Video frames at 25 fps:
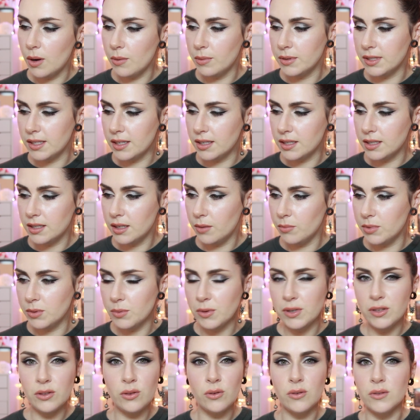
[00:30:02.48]
what was it? It was
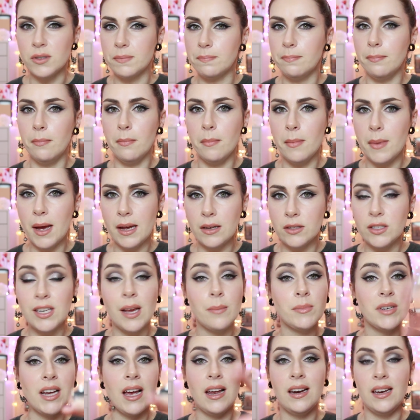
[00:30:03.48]
one of those,
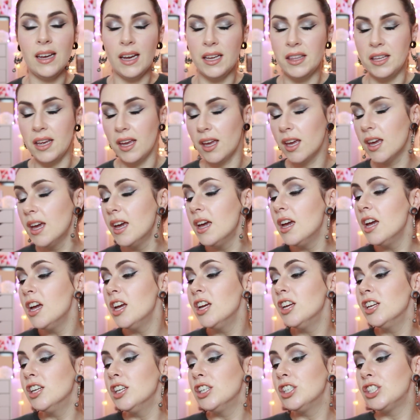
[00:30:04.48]
Temptalia I think.
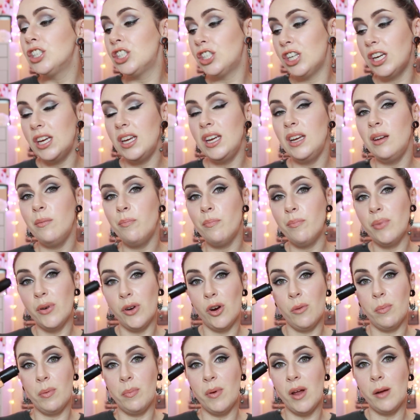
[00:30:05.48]
She
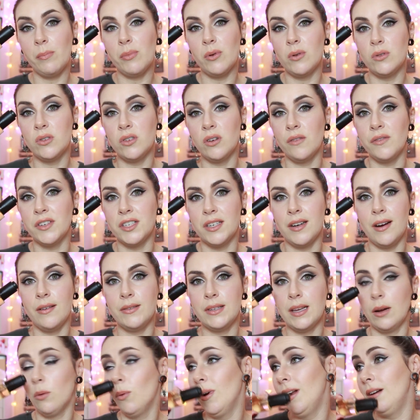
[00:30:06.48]
put up a blog post of it and I
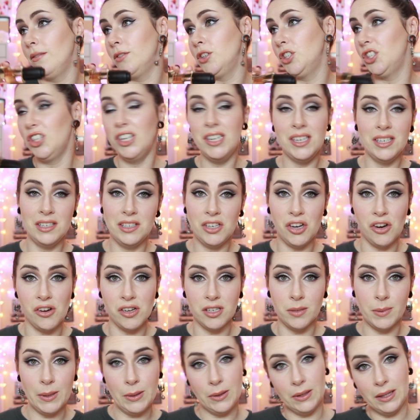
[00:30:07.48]
was like, well, if she
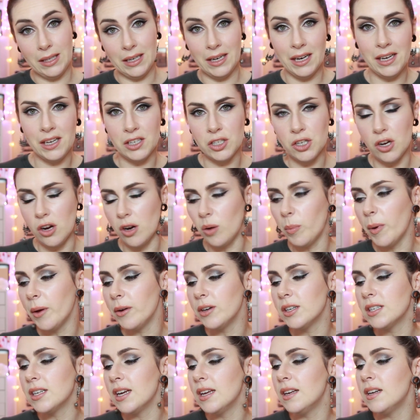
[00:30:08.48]
talked about it, then I can talk
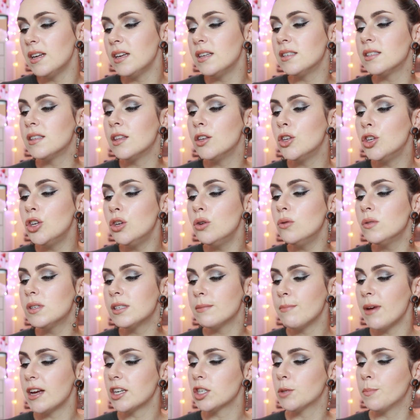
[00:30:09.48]
about it. It is the new
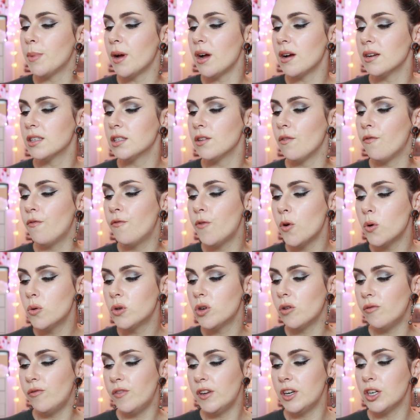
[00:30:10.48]
Smashbox
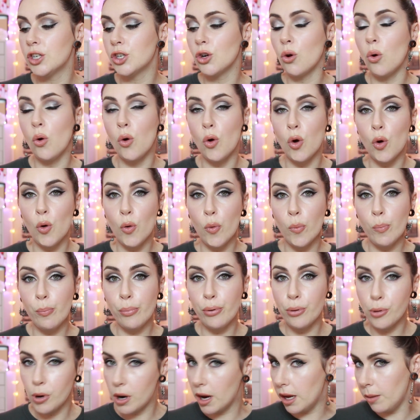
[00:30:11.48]
Photo Finish
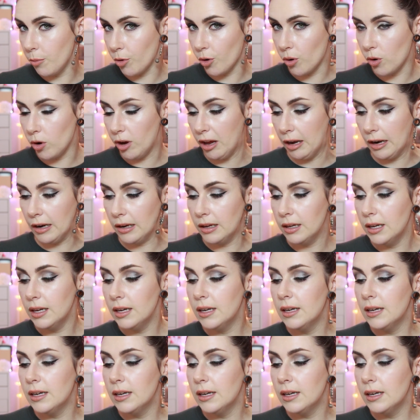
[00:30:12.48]
Primer Oil,